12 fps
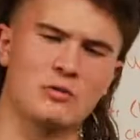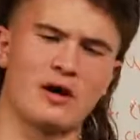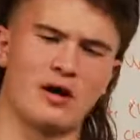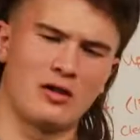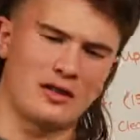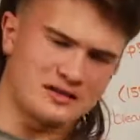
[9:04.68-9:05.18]

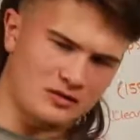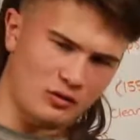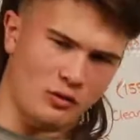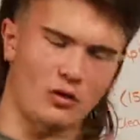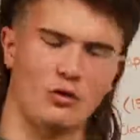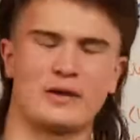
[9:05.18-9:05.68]
well into the
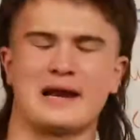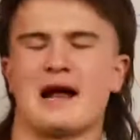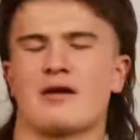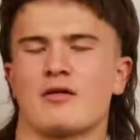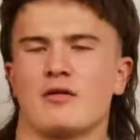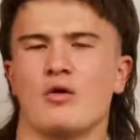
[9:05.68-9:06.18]
hole and
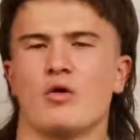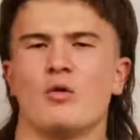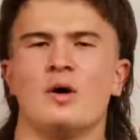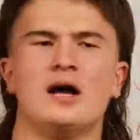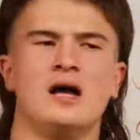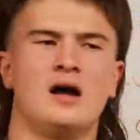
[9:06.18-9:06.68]
out of the
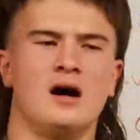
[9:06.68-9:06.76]
hole.